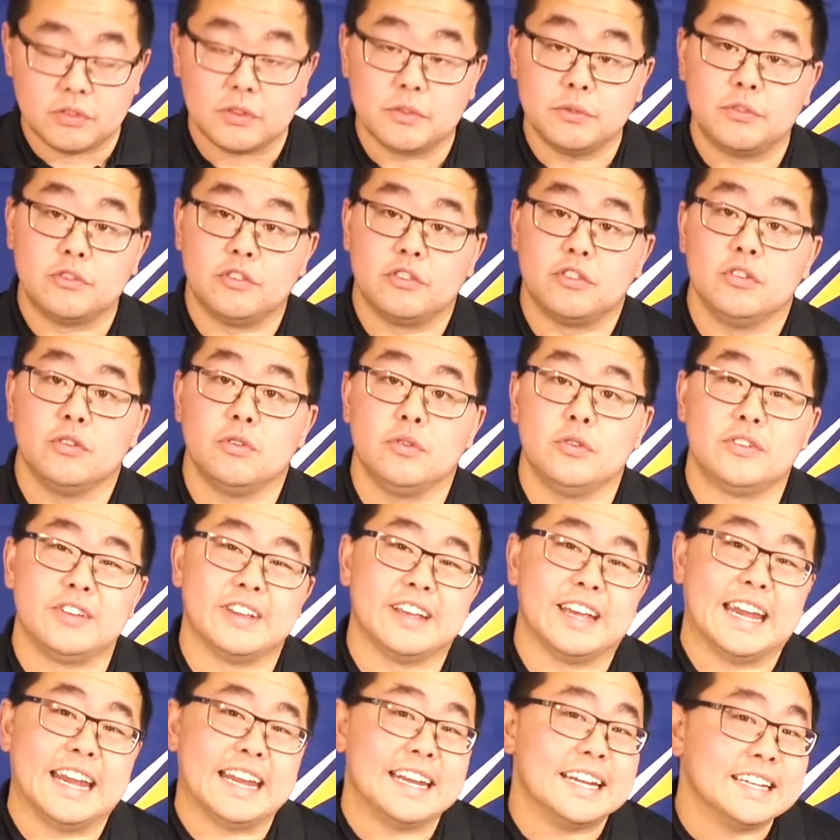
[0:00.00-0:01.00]
from 2
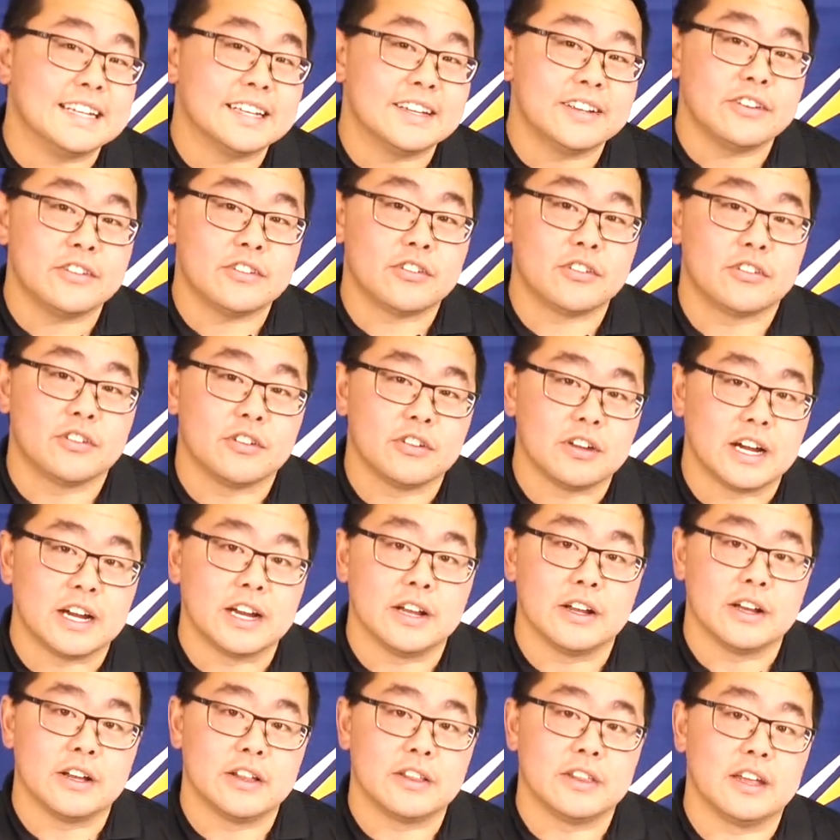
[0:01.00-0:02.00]
to 8-inch.
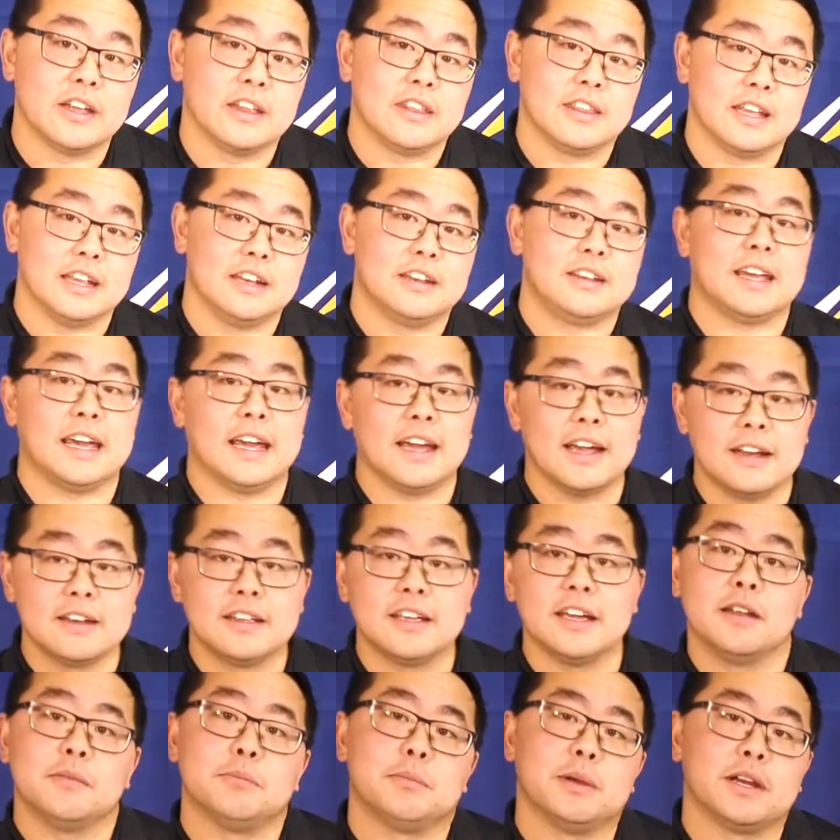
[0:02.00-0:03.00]
They
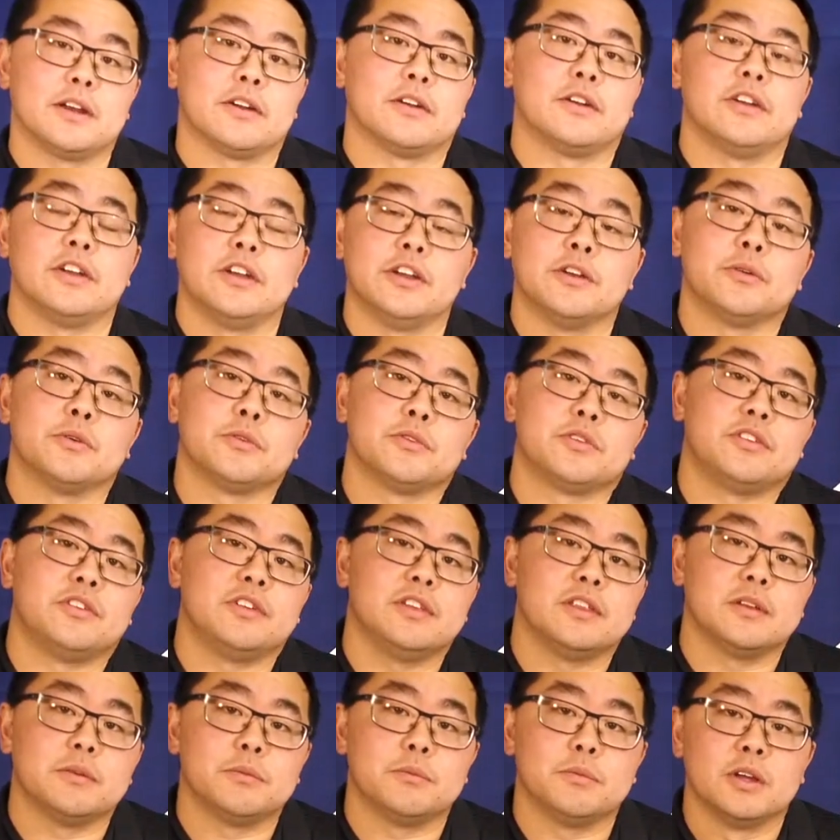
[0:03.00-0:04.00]
can get bigger. You won't
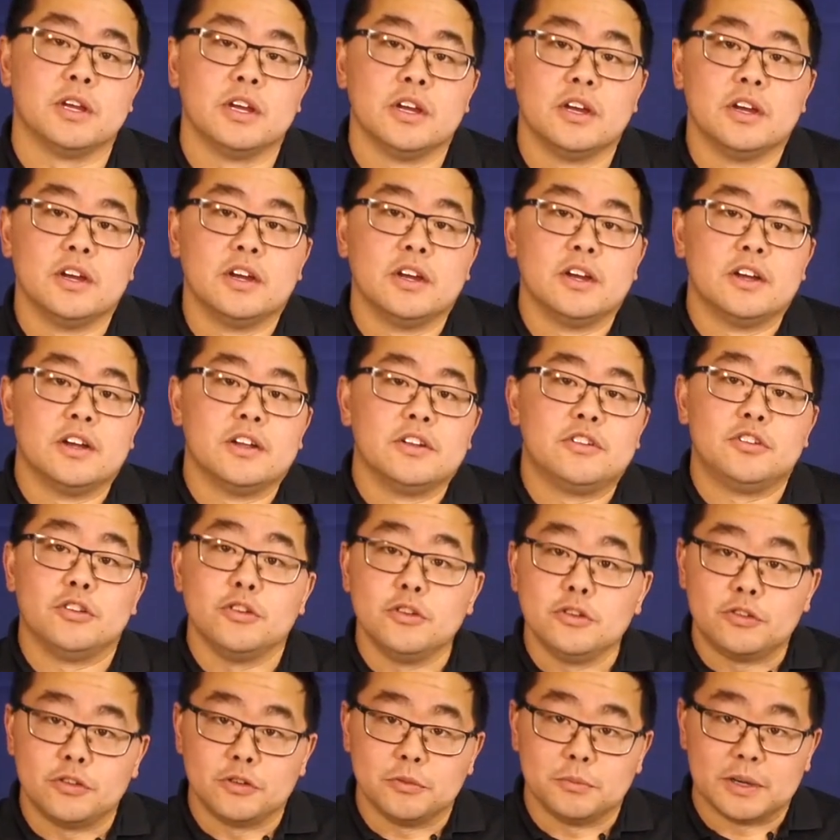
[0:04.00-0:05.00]
see them
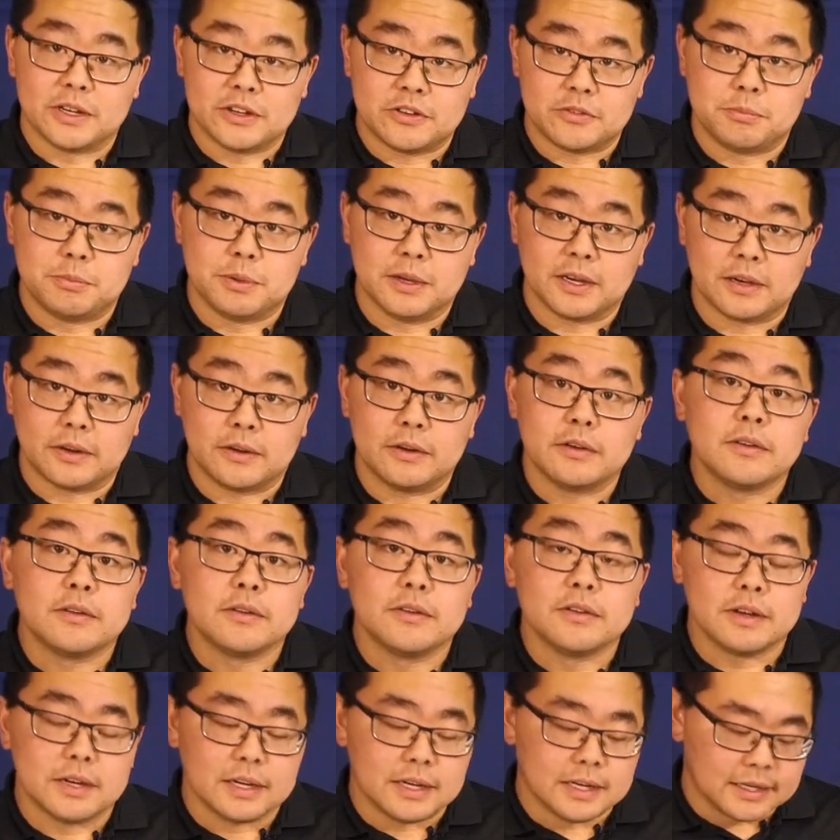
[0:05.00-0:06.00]
too much bigger
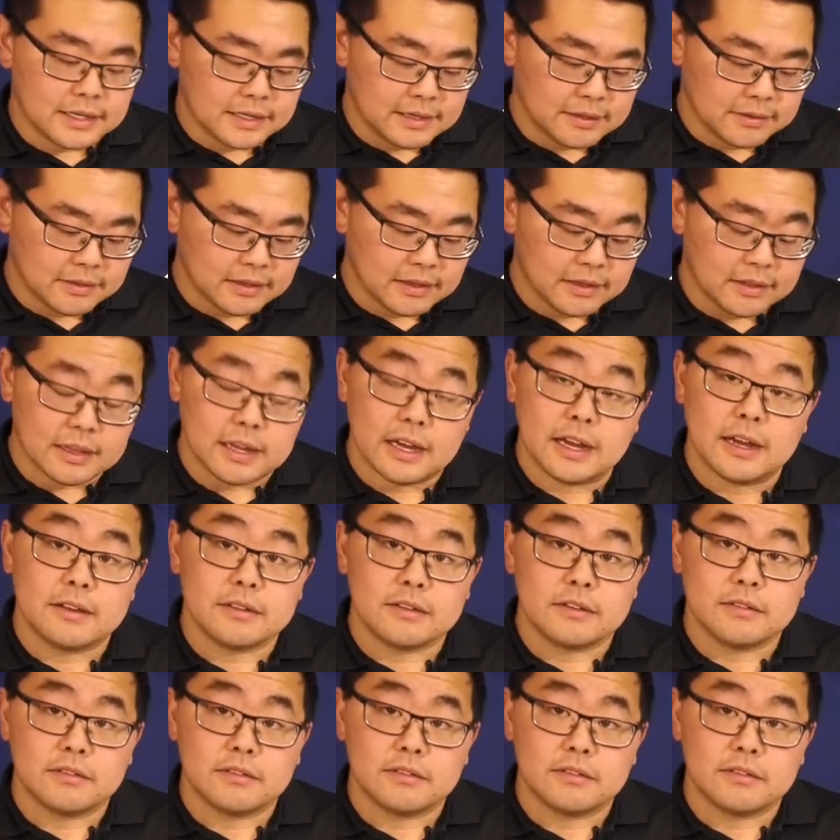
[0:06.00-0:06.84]
than that.